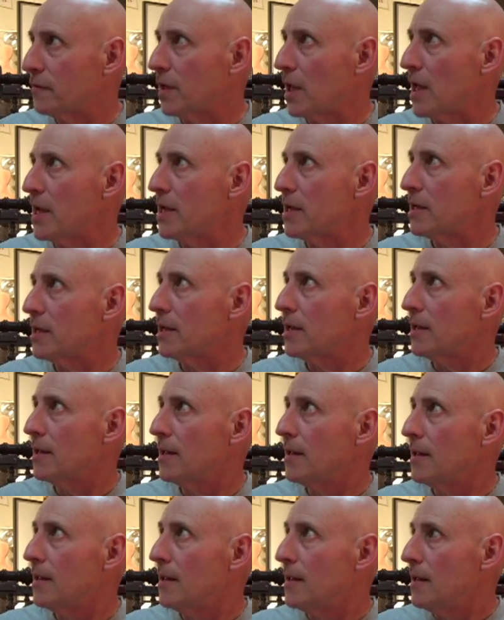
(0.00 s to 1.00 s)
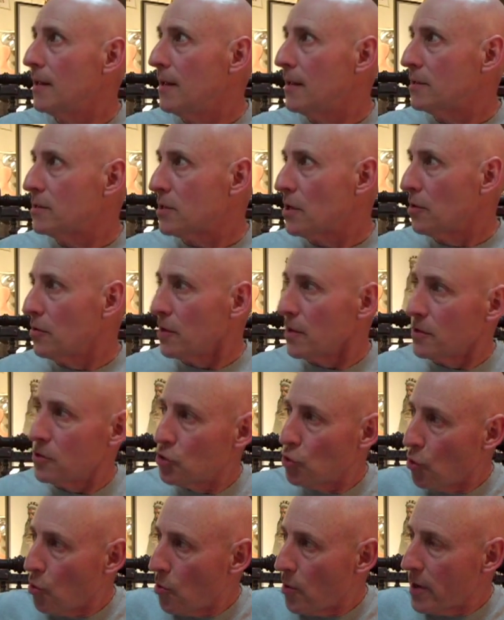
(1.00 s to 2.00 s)
light. So the
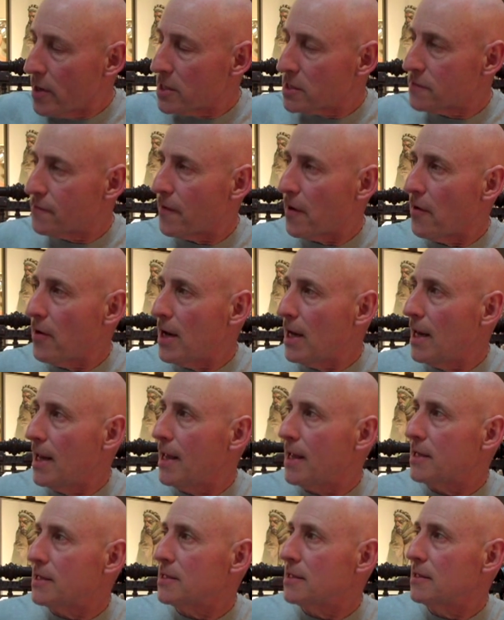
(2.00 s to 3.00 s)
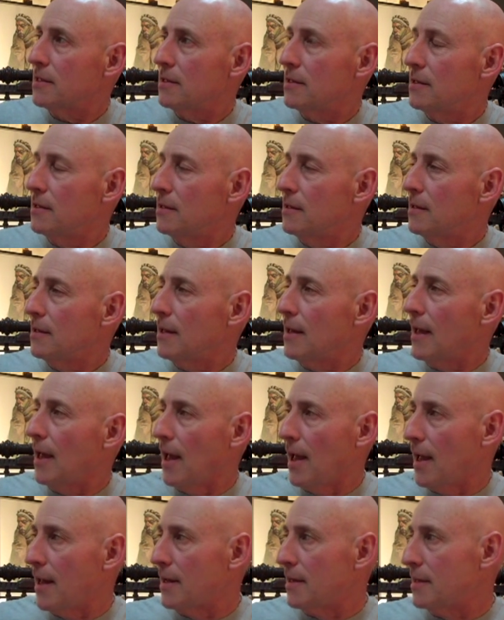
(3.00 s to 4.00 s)
doorway is very lit,
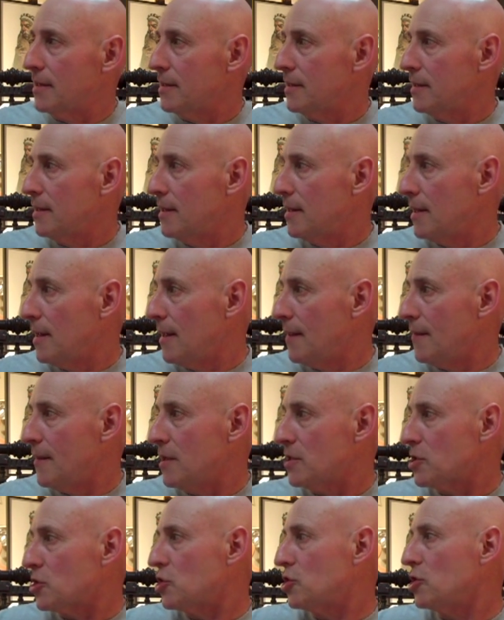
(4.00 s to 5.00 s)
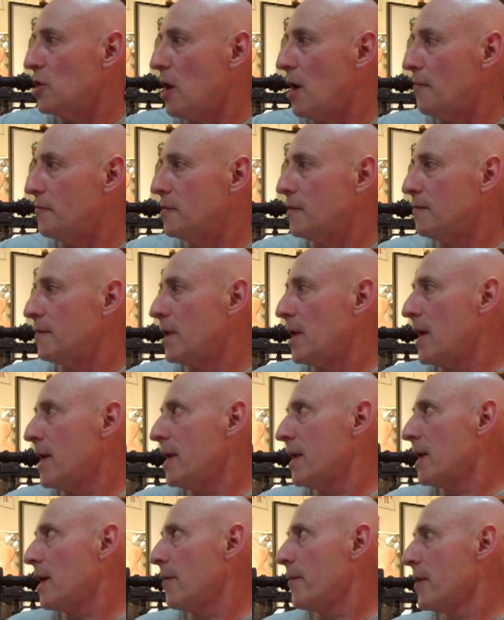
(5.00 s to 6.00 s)
and there's a shaft of
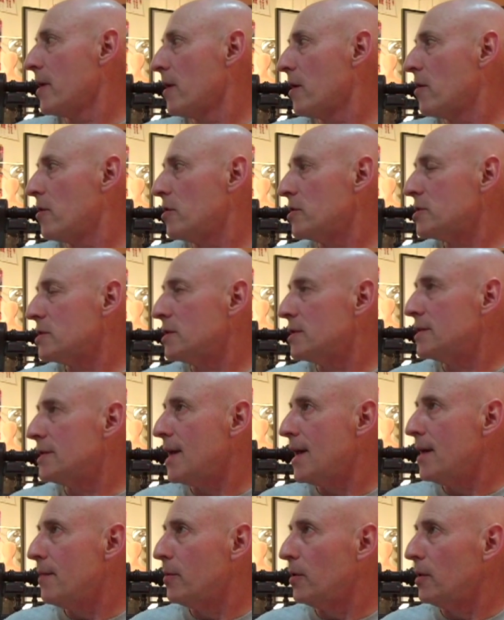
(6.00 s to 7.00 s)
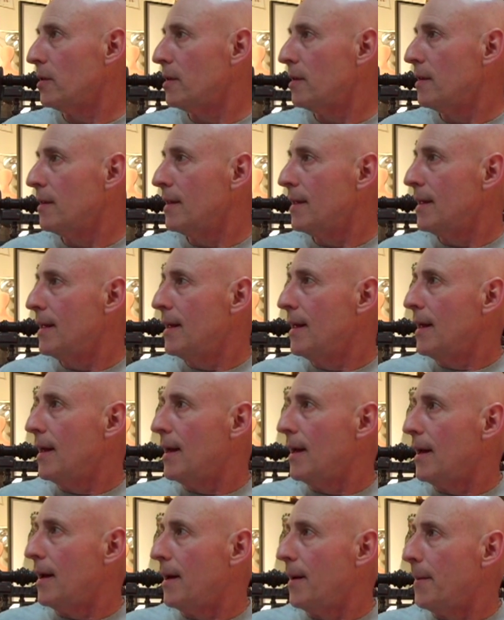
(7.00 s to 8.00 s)
light coming across the table.
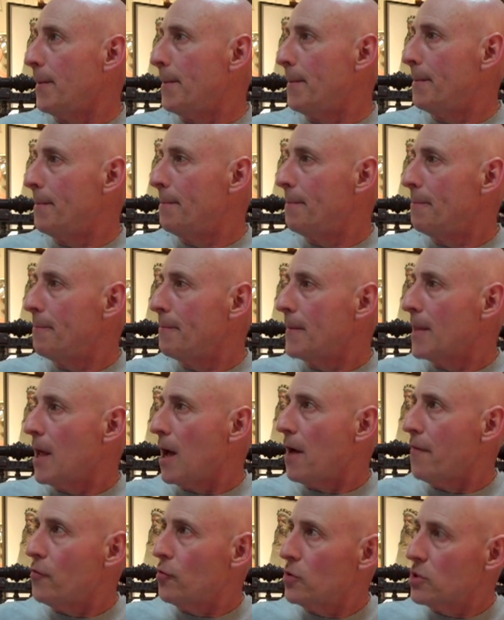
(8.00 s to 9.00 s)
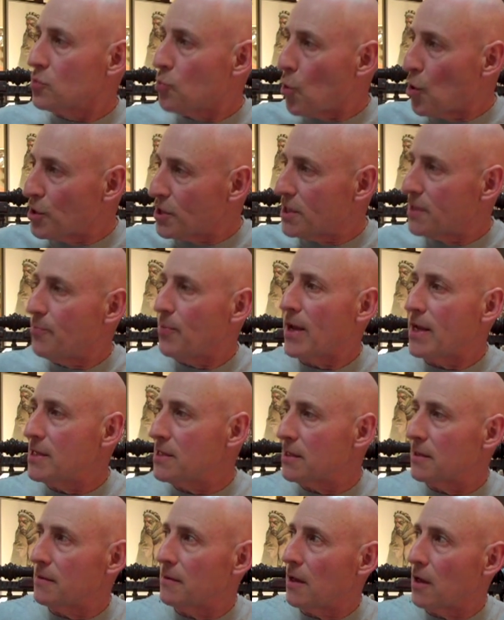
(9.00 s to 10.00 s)
I've always wanted to paint
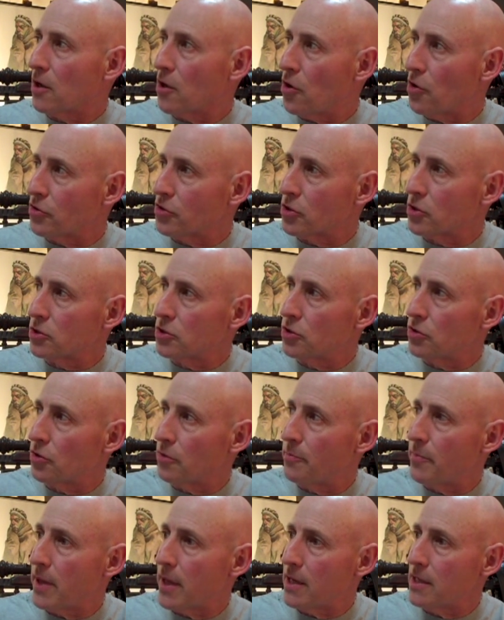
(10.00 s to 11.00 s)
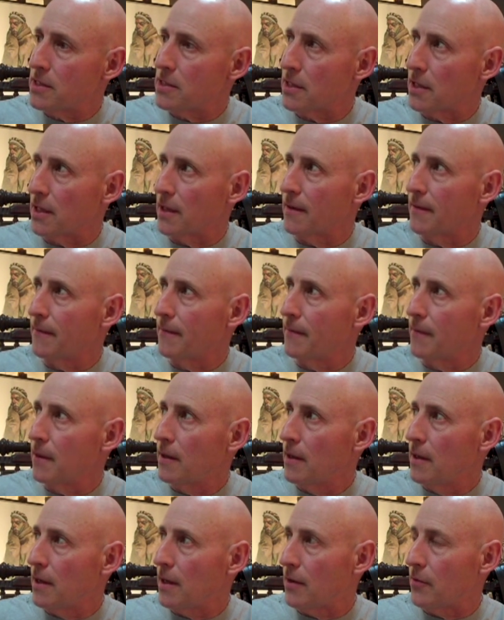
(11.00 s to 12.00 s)
a contre-jour painting,
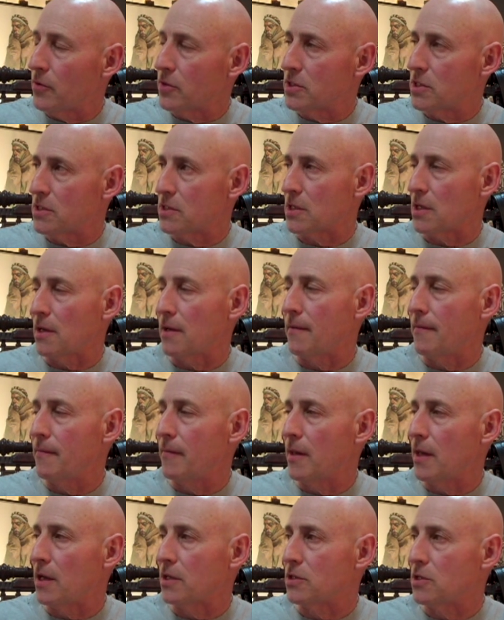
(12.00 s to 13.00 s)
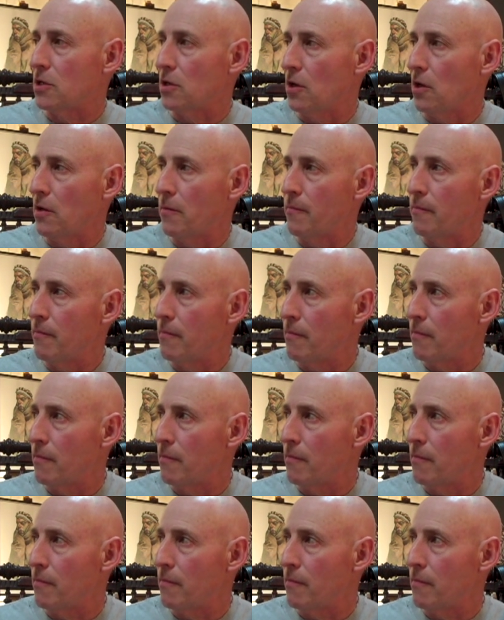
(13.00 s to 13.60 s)
which is a term